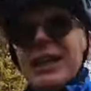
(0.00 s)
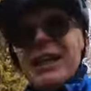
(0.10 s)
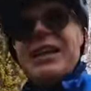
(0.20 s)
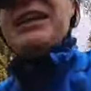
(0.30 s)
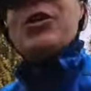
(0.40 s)

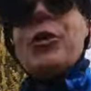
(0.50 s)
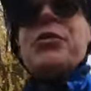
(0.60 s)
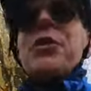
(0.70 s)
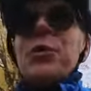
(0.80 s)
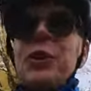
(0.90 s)
I thought going
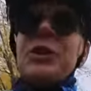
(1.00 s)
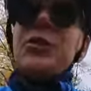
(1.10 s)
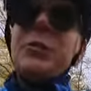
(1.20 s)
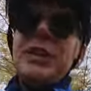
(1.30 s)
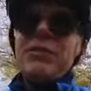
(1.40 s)
through the woods, it
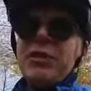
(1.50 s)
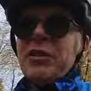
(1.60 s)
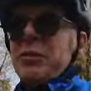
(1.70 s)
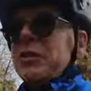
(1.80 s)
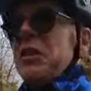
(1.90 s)
would be difficult, but